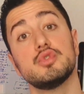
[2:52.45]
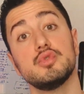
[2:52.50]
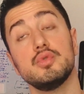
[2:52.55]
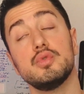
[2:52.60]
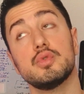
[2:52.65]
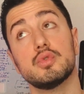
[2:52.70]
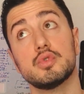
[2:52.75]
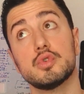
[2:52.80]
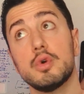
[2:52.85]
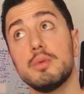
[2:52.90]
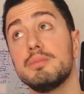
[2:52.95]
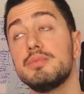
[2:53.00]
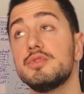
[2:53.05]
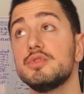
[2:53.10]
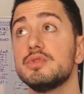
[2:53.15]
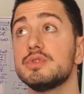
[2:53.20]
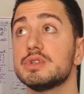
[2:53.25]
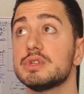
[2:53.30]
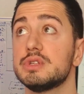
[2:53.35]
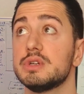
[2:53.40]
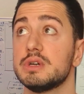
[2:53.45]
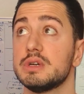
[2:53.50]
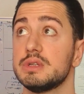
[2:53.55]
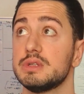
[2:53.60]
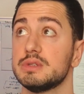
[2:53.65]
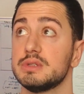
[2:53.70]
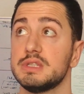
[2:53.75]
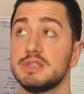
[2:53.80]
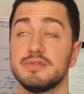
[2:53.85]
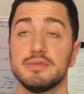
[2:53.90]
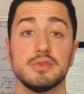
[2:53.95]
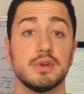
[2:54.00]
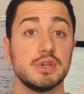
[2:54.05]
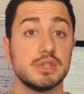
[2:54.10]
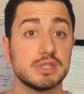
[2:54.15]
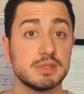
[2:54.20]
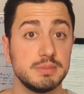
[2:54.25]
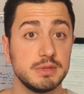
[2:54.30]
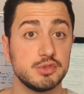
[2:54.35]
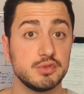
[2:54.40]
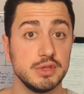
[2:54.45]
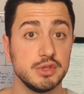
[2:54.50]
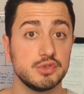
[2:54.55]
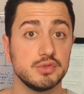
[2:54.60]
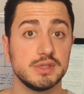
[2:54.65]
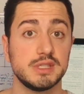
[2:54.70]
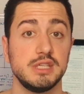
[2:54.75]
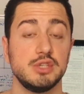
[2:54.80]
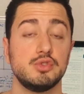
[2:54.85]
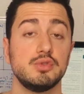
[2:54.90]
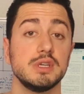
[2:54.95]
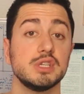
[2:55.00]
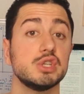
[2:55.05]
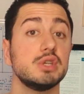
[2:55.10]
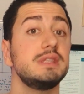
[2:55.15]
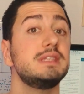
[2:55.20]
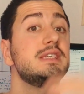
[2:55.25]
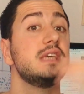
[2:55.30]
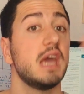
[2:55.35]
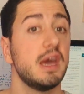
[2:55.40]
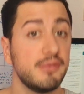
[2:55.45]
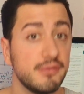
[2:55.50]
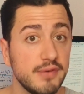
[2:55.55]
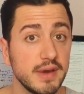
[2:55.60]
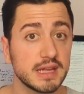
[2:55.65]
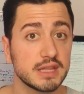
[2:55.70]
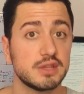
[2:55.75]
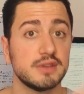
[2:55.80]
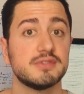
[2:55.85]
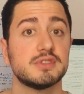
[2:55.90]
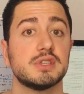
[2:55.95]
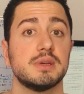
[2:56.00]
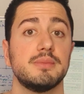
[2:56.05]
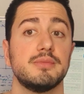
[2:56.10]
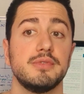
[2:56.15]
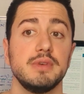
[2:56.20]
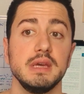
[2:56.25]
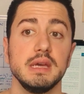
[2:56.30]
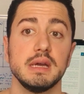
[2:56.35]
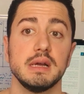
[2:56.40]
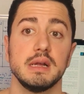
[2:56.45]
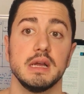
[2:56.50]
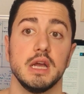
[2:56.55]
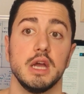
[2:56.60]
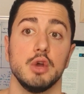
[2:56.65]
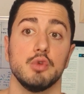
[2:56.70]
to compute the, the difference between two situations, the effect of something,